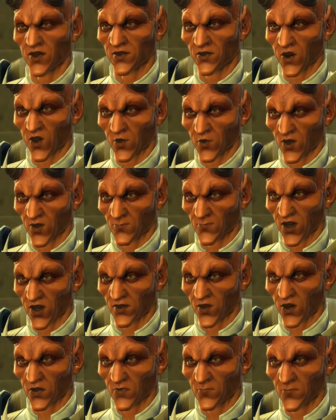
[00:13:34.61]
Hilo was
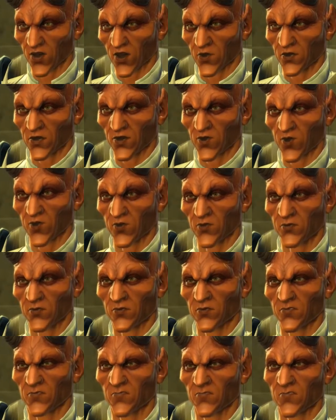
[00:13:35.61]
my old partner.
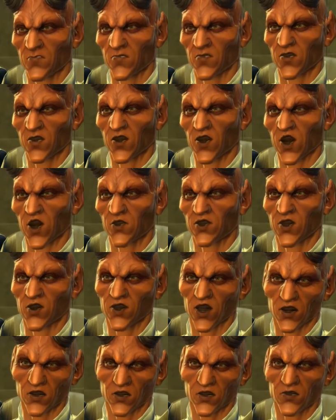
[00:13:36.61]
More
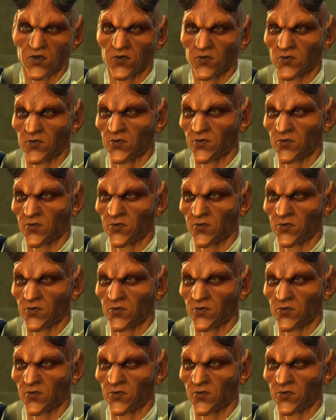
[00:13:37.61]
than that.